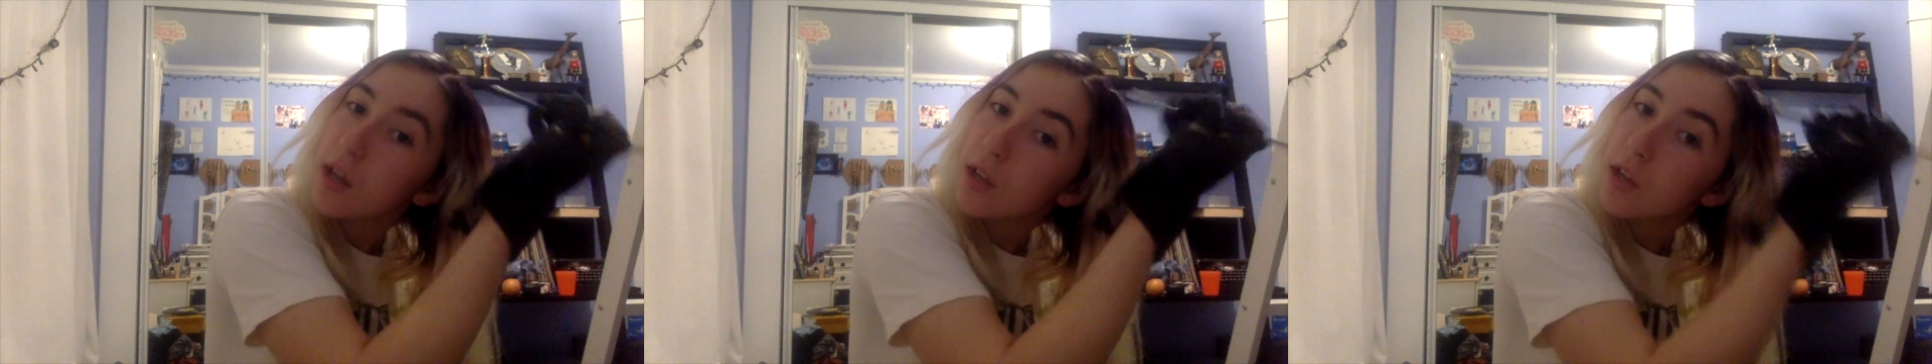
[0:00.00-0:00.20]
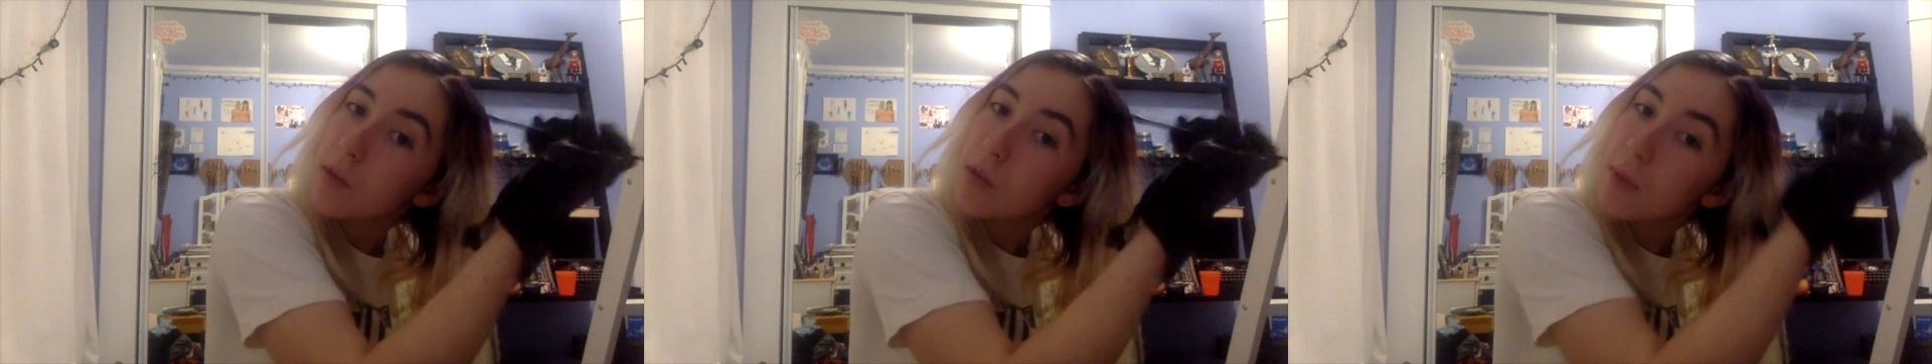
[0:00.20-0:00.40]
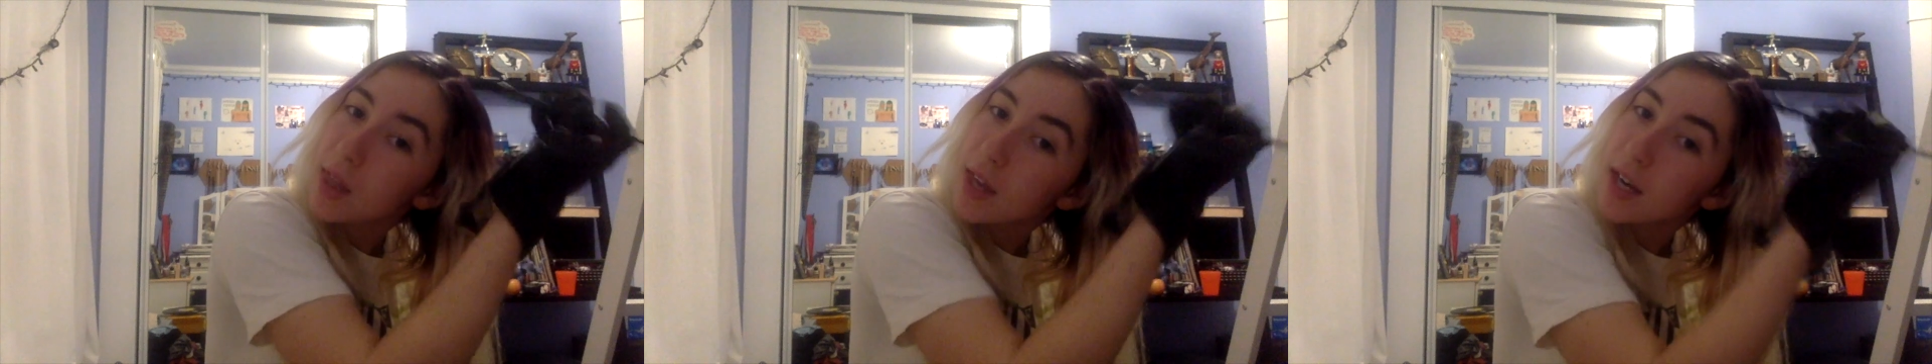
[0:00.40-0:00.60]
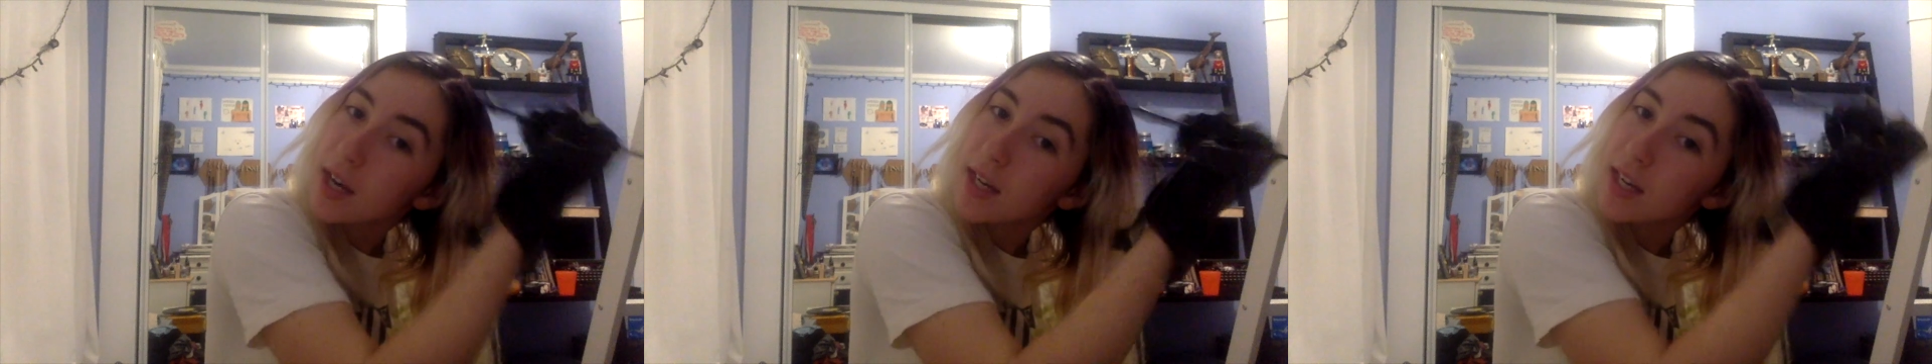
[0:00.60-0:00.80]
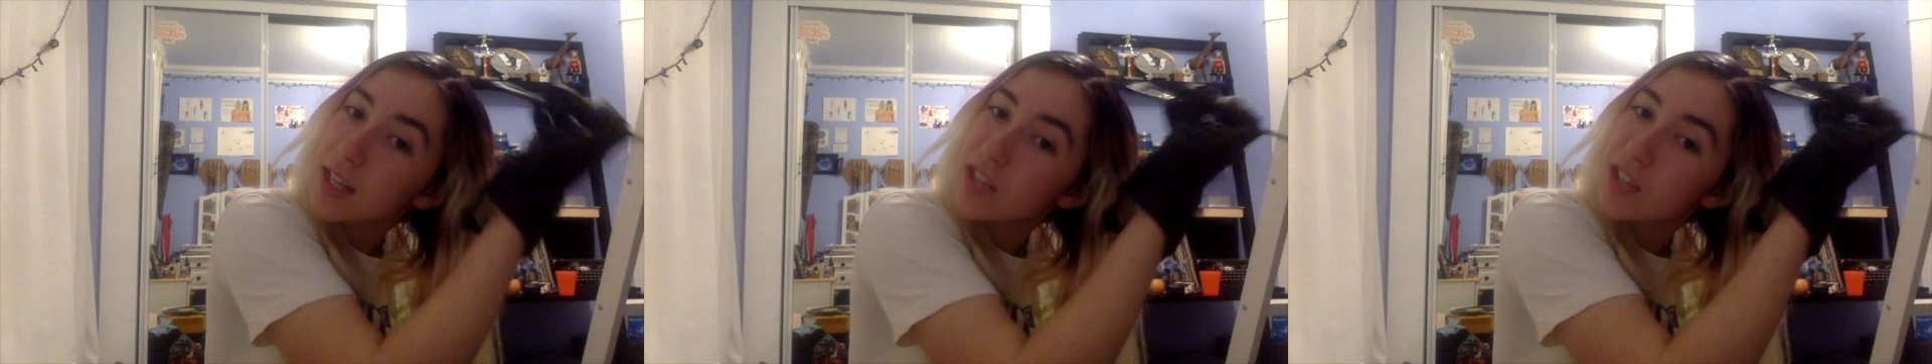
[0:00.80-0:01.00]

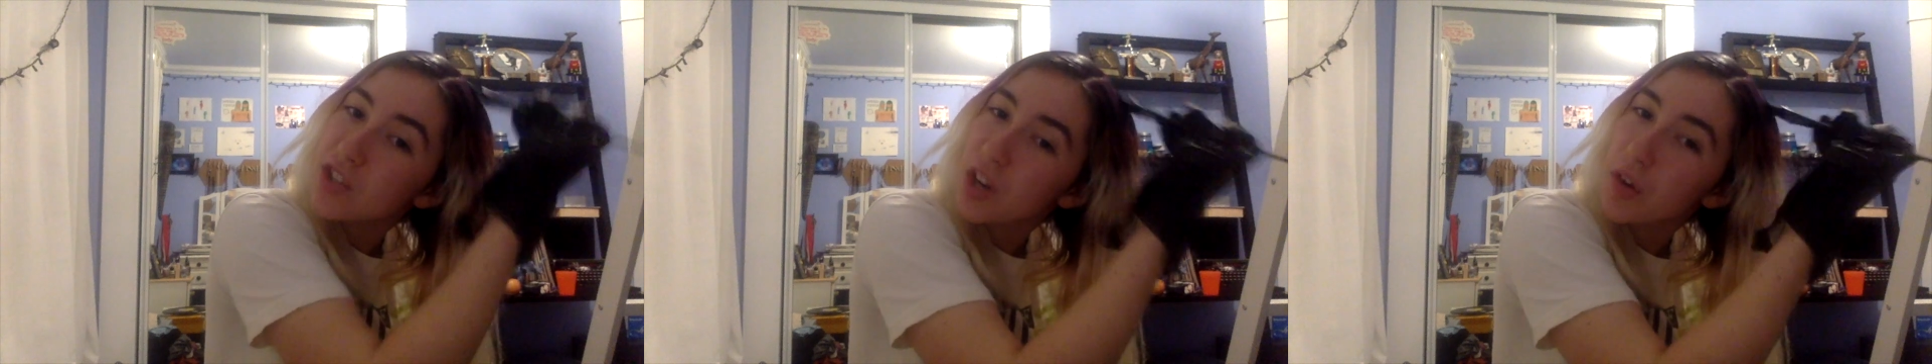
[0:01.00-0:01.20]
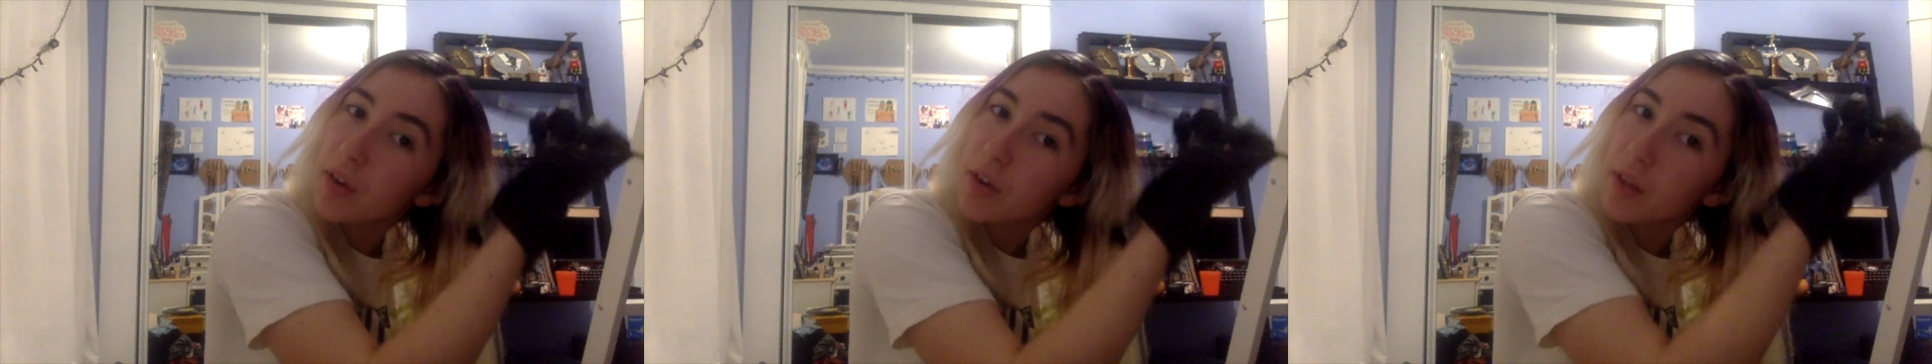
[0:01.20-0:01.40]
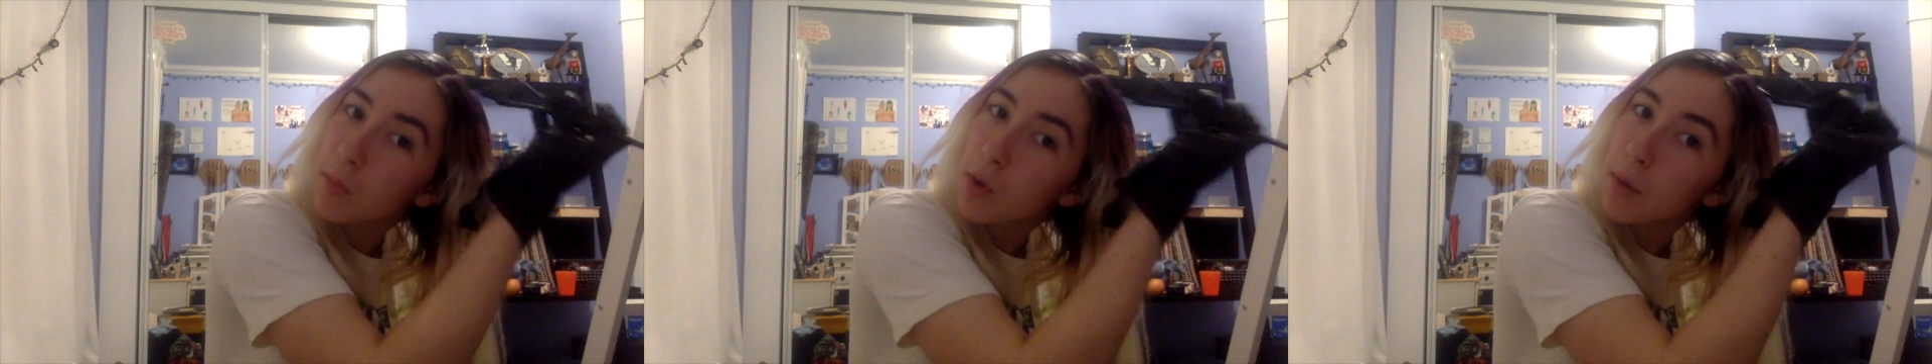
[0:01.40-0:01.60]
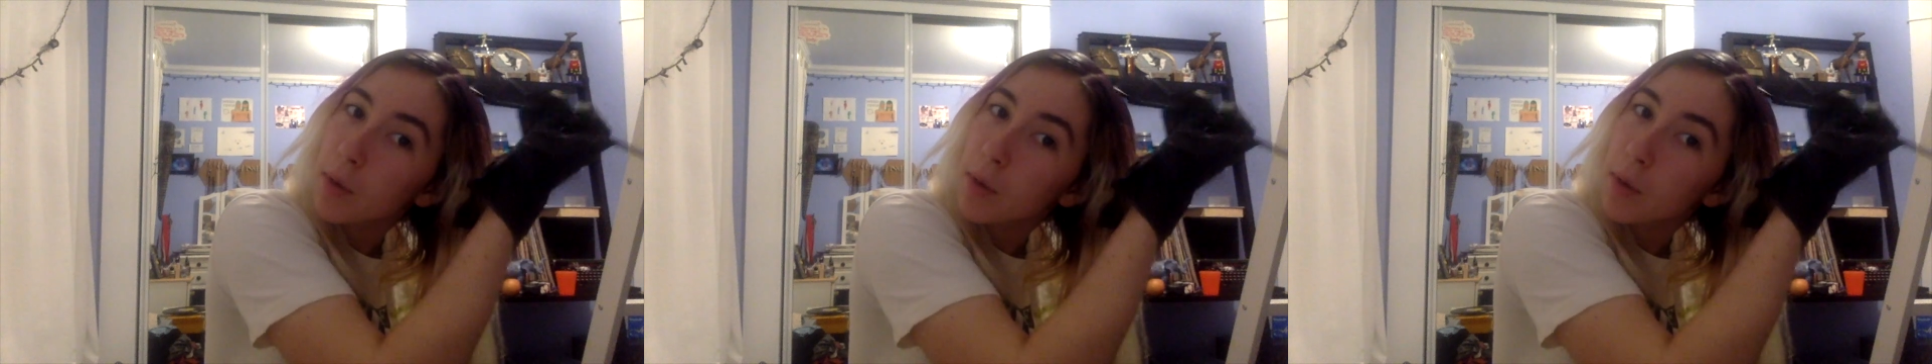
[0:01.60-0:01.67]
Eumelanin is generally more